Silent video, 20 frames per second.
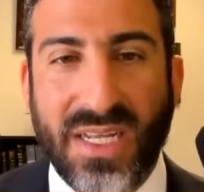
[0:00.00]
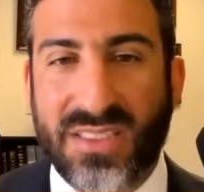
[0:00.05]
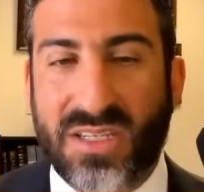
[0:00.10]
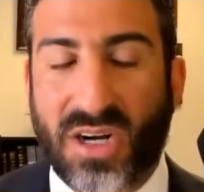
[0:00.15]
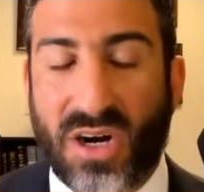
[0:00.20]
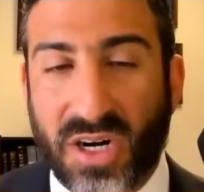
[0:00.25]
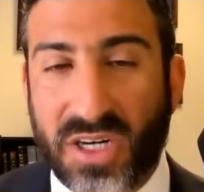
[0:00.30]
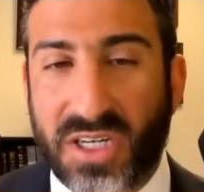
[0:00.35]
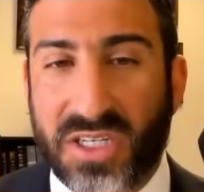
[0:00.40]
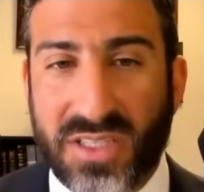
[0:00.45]

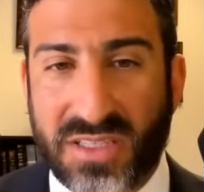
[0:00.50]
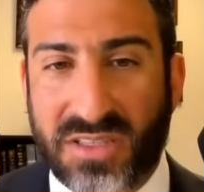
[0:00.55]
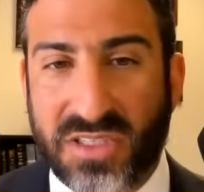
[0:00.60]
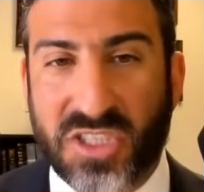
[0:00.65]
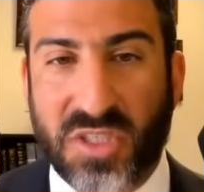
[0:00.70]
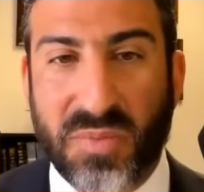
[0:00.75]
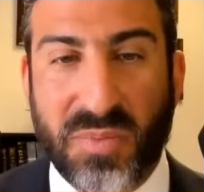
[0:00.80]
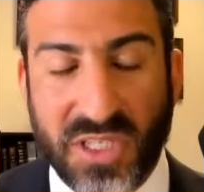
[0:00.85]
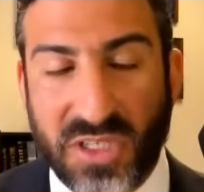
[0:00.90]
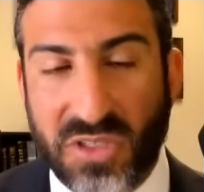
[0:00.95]
To argue that there
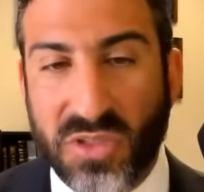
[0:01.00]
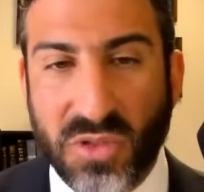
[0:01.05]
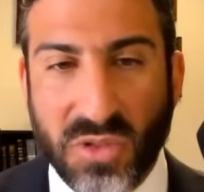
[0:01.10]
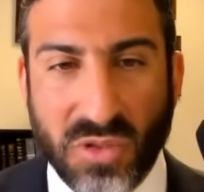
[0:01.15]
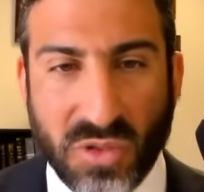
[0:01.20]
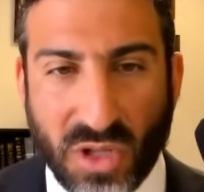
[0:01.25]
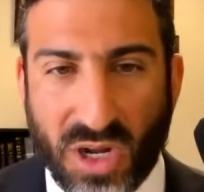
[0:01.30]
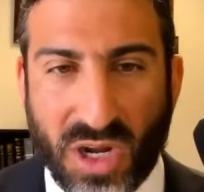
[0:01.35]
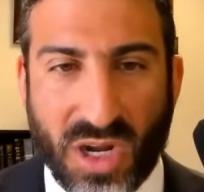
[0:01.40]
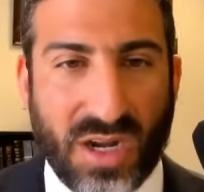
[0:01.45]
should be a new
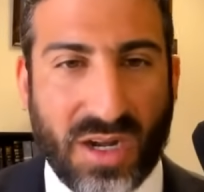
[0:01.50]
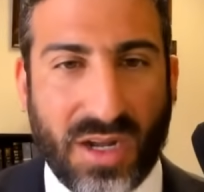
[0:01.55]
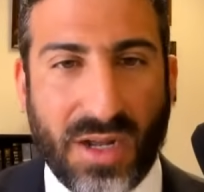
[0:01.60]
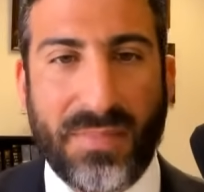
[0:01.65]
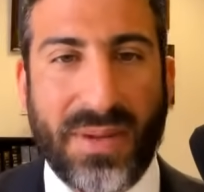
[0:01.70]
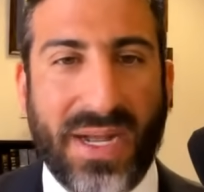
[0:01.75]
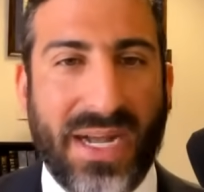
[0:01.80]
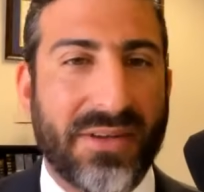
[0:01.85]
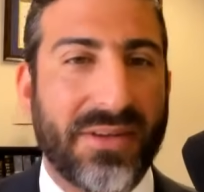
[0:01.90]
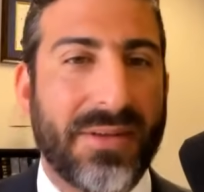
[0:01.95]
law
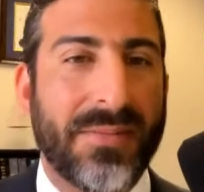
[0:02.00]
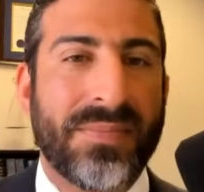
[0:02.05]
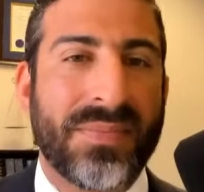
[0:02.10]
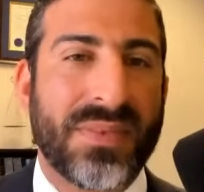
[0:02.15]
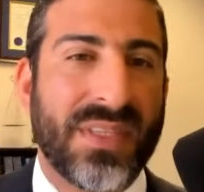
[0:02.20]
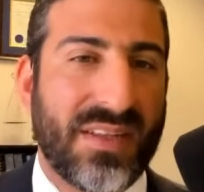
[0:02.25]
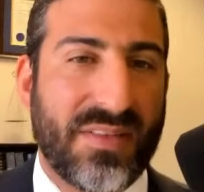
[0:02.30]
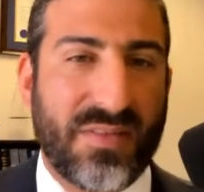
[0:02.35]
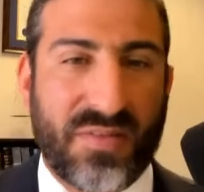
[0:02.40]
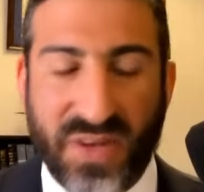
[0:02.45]
about
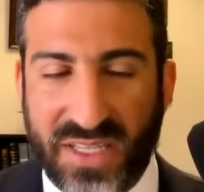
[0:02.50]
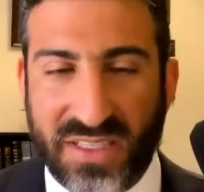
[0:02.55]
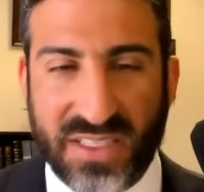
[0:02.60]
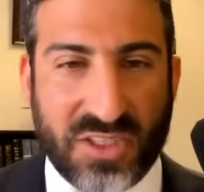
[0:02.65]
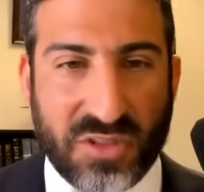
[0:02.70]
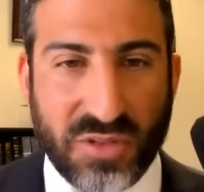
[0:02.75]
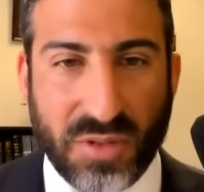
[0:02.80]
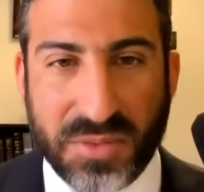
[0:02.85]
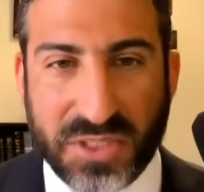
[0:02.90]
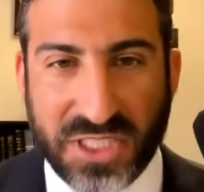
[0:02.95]
failing
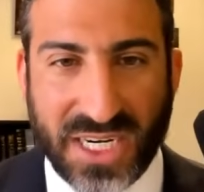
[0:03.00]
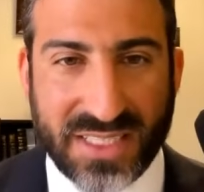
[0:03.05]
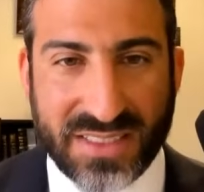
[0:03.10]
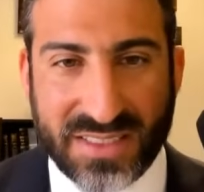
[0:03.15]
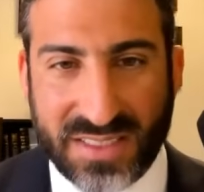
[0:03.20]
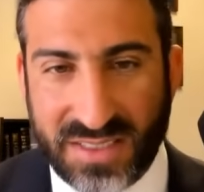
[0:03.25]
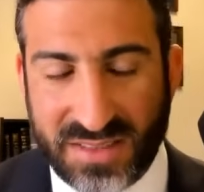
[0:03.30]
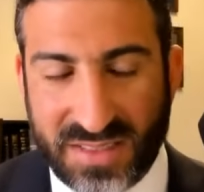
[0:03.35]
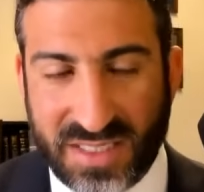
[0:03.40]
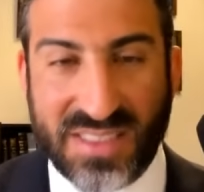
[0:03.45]
to
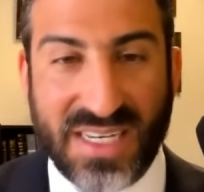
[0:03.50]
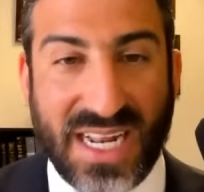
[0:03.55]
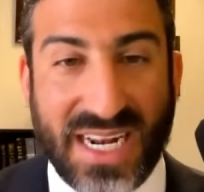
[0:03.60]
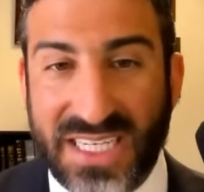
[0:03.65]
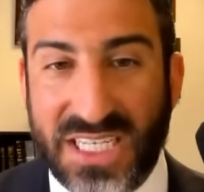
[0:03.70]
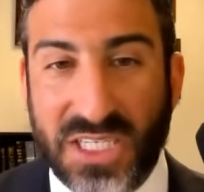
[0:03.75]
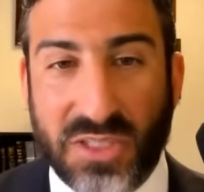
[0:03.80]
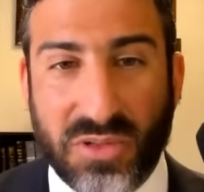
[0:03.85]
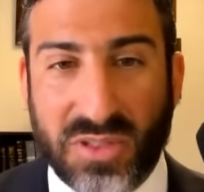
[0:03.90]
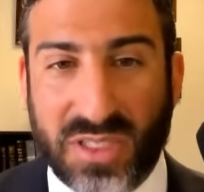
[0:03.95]
object does
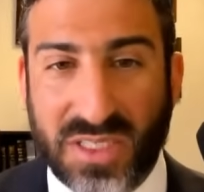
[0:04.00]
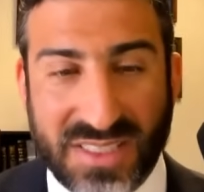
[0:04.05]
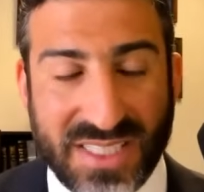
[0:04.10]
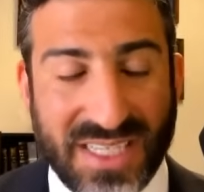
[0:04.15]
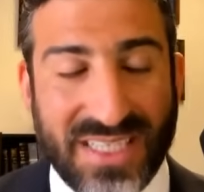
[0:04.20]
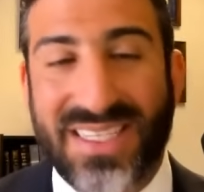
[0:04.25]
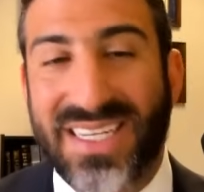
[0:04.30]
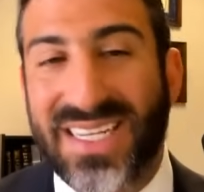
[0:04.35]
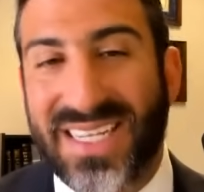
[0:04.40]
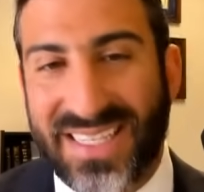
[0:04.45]
not equal
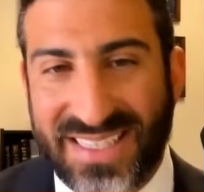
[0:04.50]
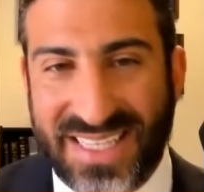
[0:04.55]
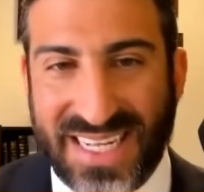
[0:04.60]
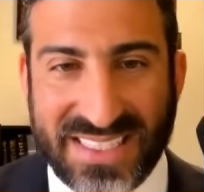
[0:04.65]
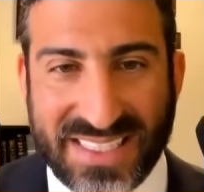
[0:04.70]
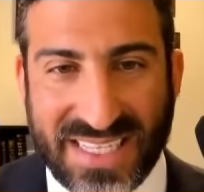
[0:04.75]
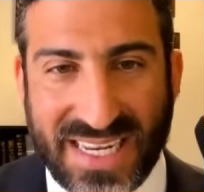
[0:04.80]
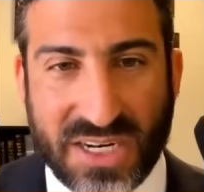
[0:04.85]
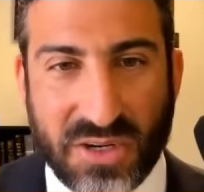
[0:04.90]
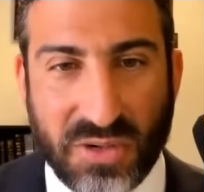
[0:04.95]
consent,
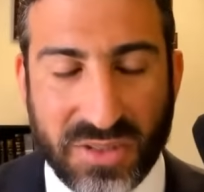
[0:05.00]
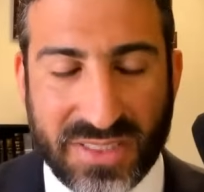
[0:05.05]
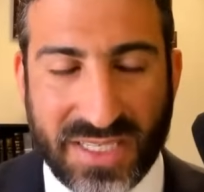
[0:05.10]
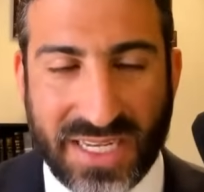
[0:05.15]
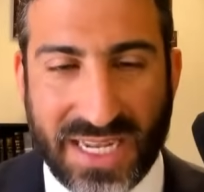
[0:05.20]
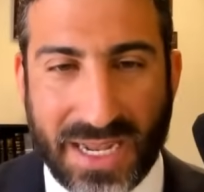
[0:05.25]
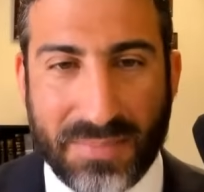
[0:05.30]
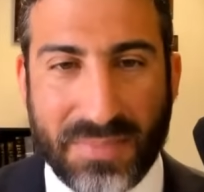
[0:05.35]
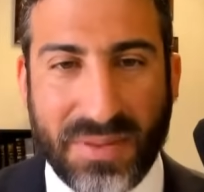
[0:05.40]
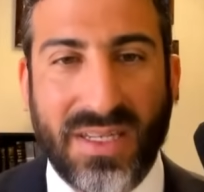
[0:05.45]
that's not going to
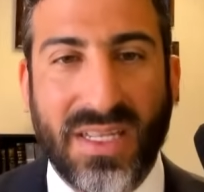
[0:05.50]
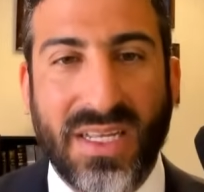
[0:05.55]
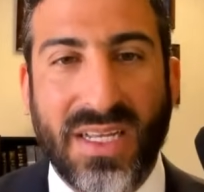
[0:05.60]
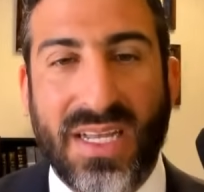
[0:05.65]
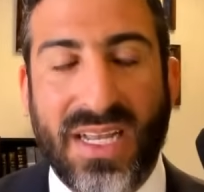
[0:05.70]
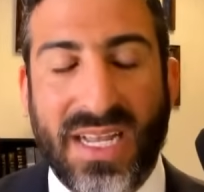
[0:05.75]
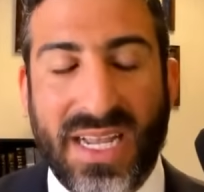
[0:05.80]
happen.